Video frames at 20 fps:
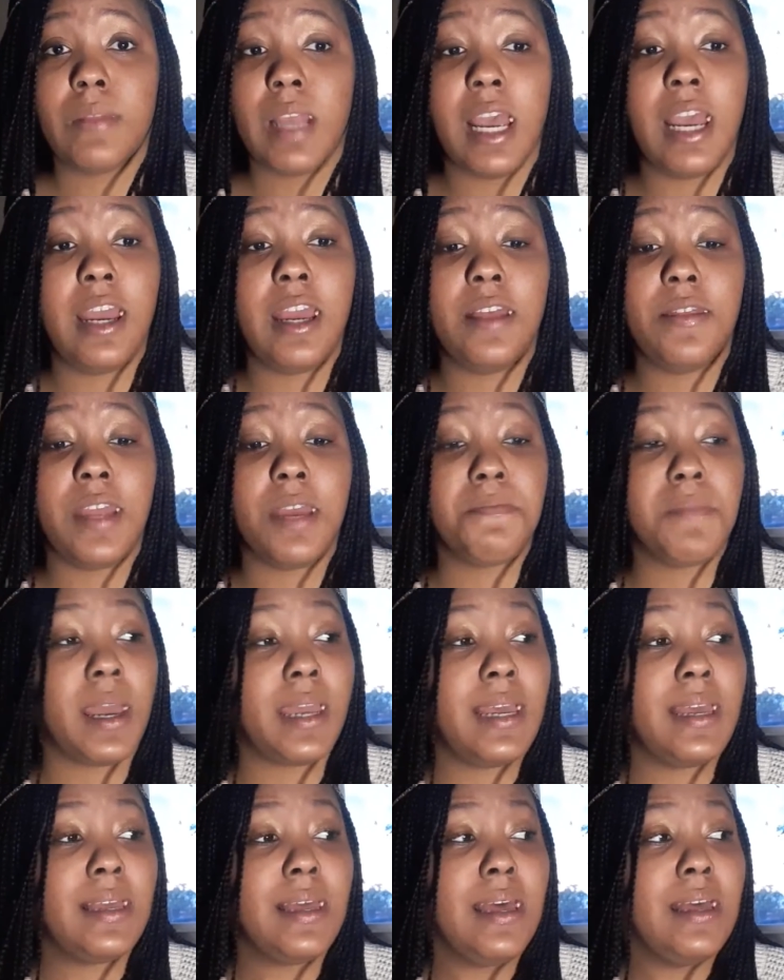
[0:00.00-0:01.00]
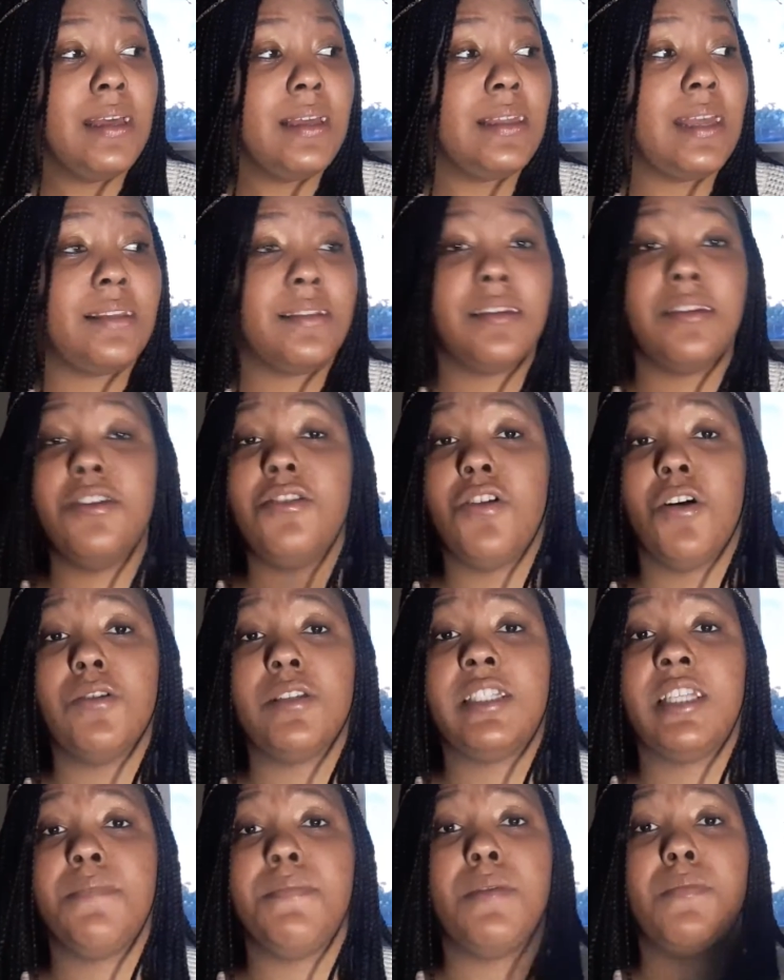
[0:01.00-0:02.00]
And they might,
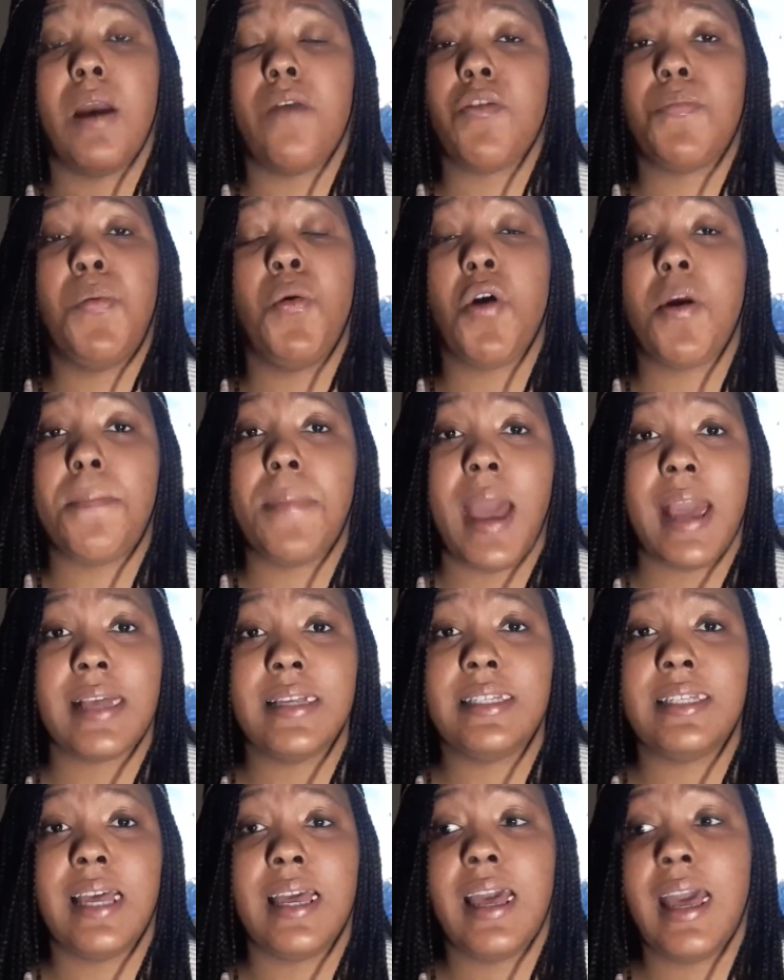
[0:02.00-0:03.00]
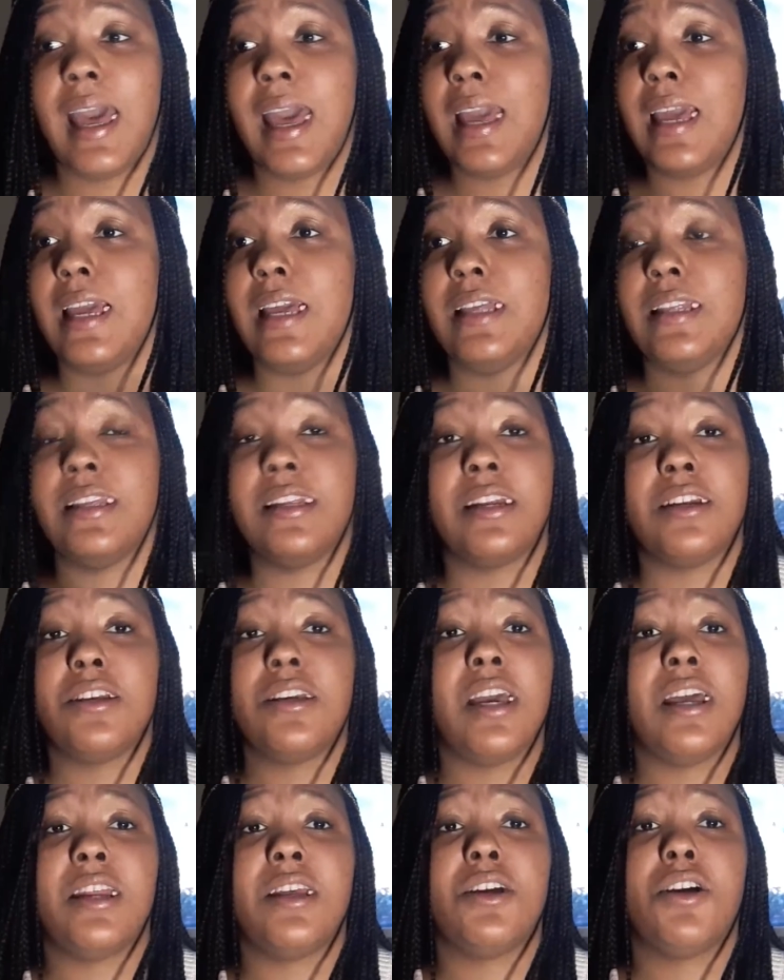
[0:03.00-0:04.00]
send me my report back and say, hey, it
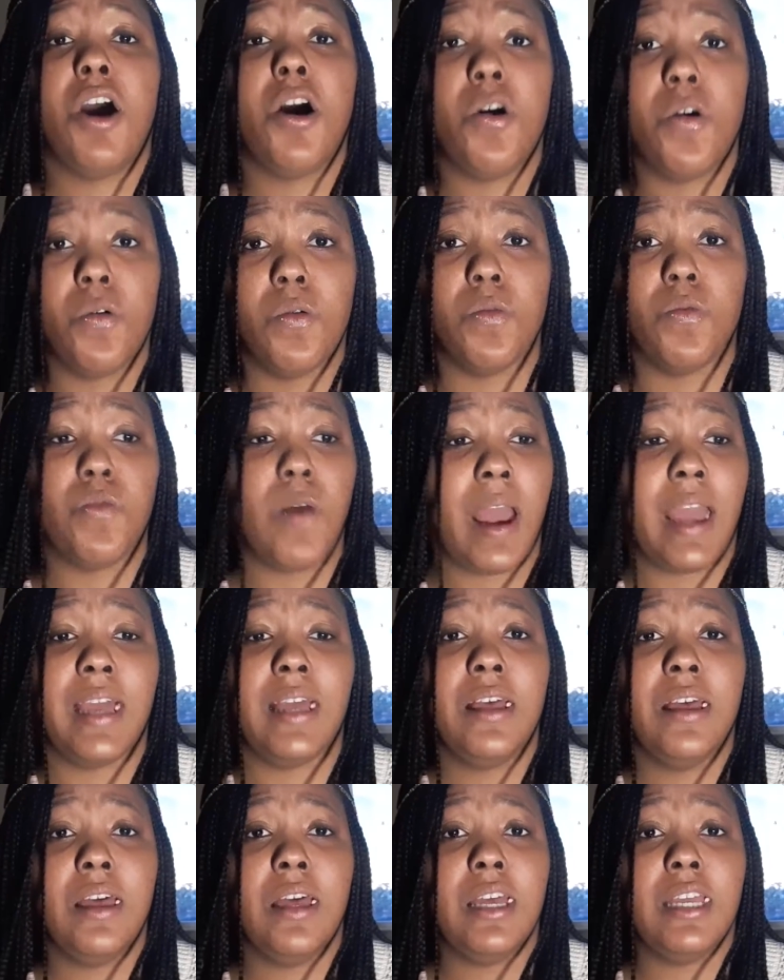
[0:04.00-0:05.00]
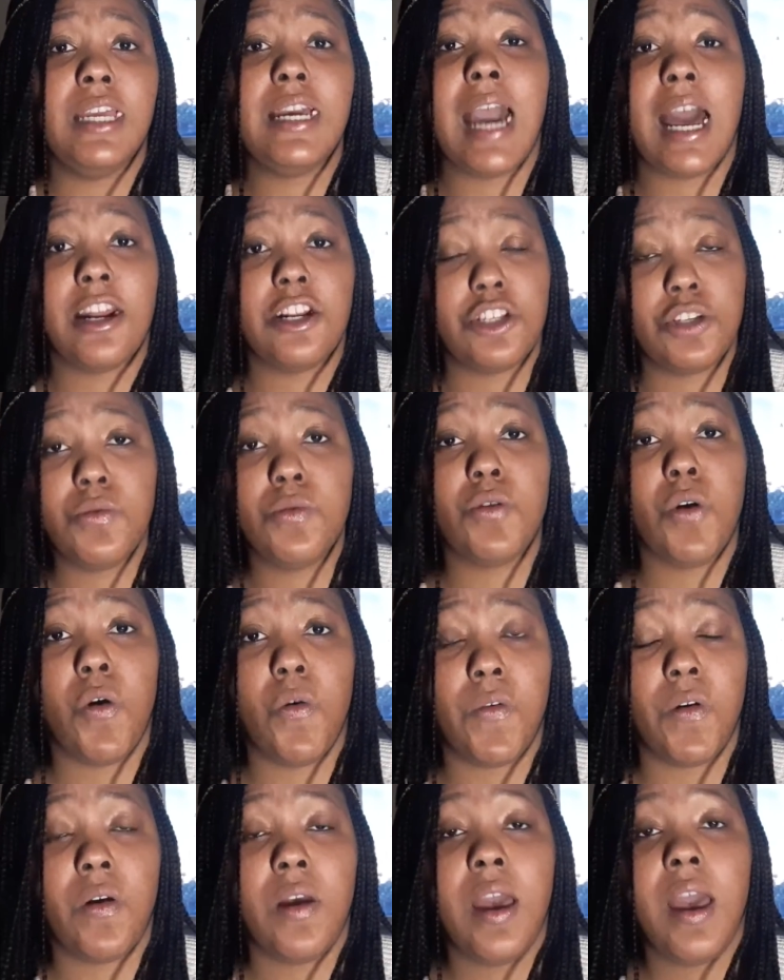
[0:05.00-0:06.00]
didn't go right. You got to do it
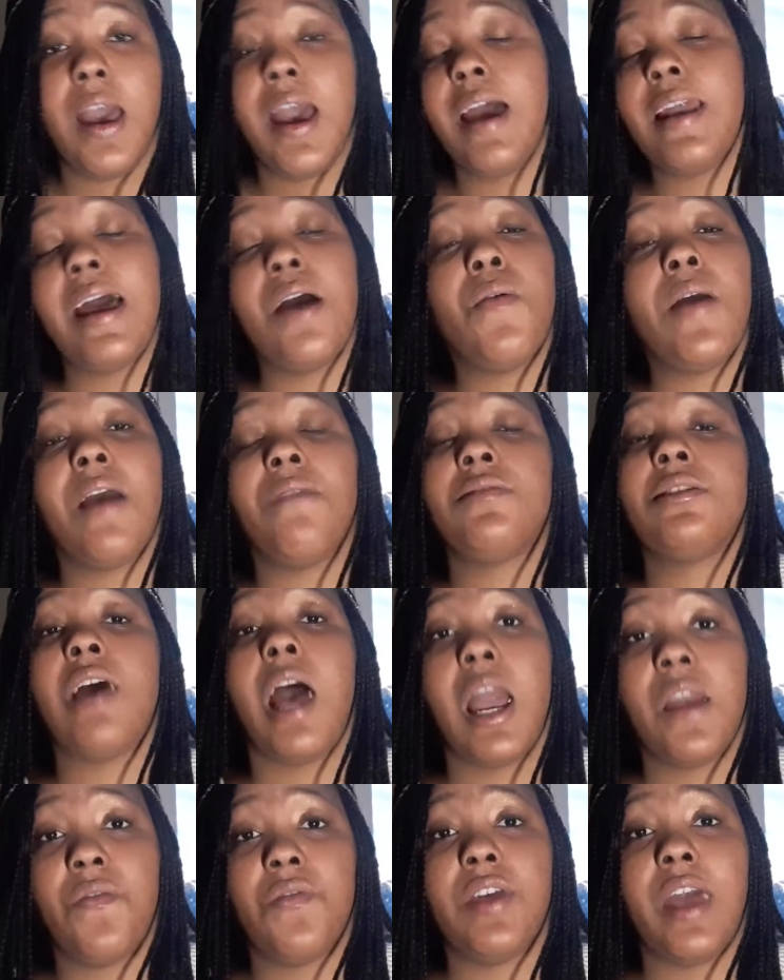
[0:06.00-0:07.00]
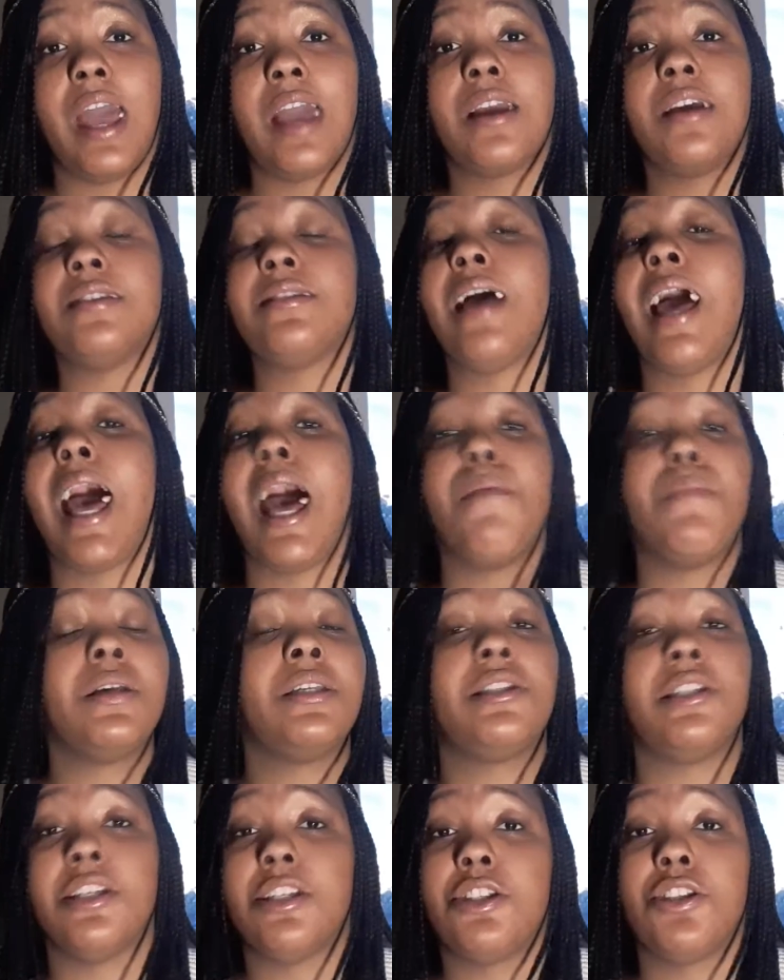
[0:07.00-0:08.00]
over. And I don't have time for that because I'm a
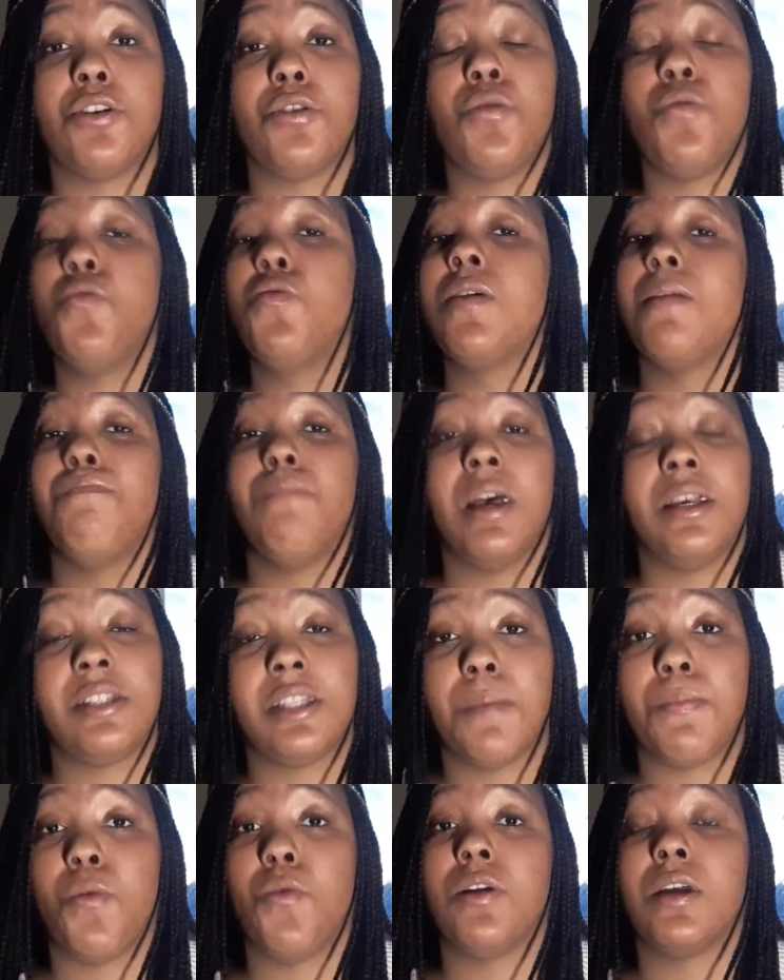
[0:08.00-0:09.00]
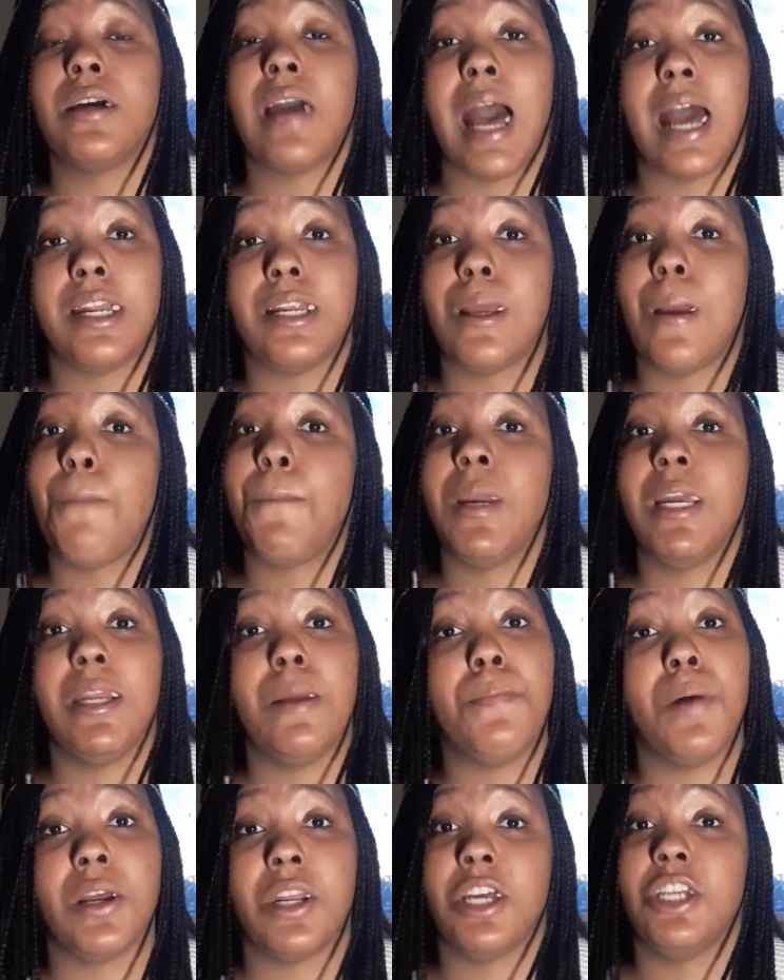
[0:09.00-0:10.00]
sister who can mess up on a goddamn
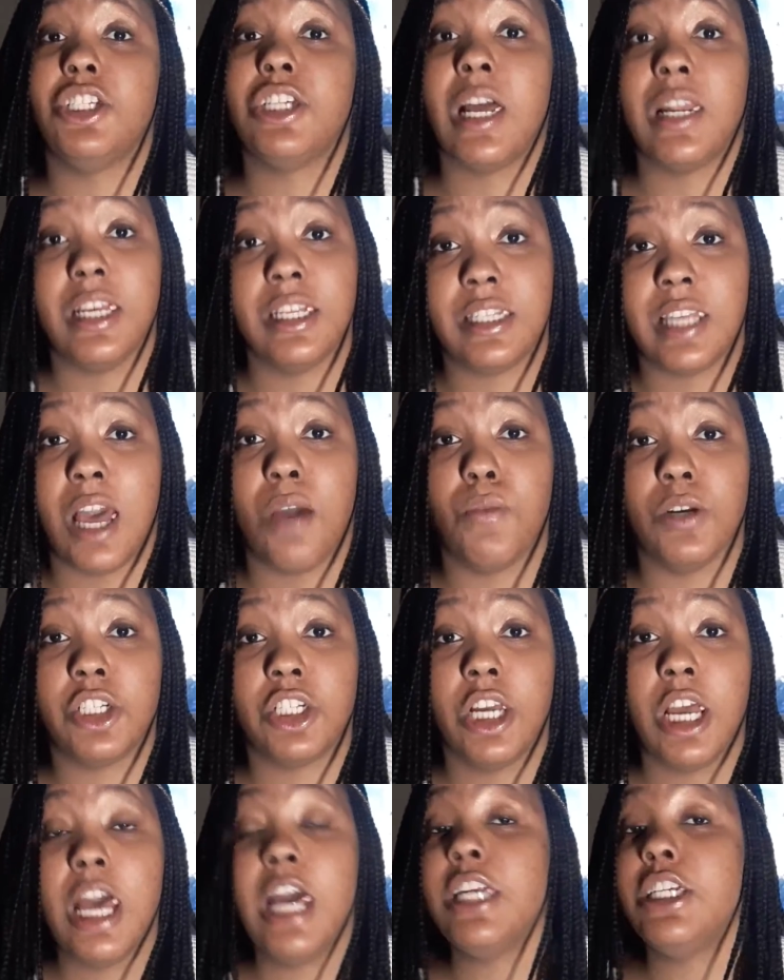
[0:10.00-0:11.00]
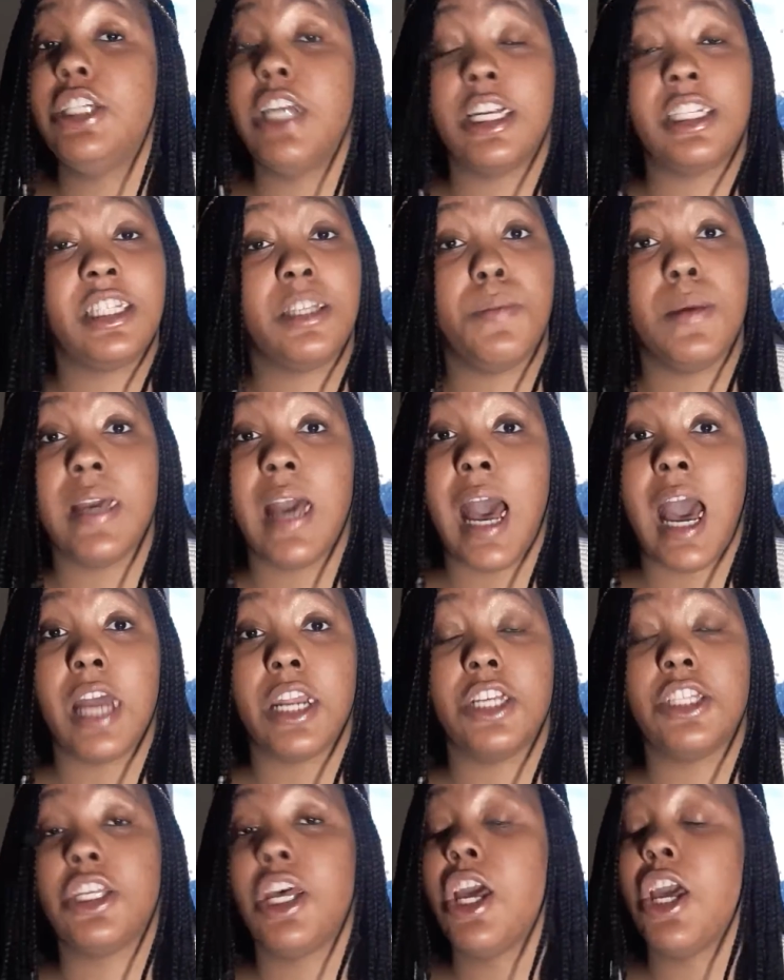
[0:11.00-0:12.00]
peanut butter and jelly sandwich, just to be
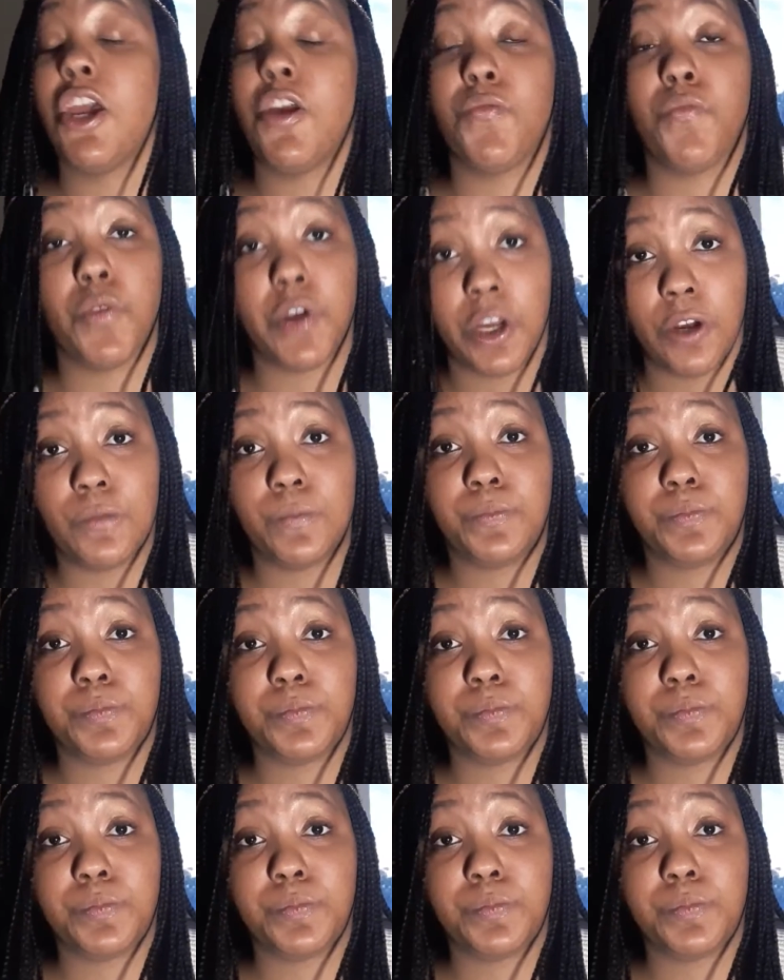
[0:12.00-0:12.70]
honest and real.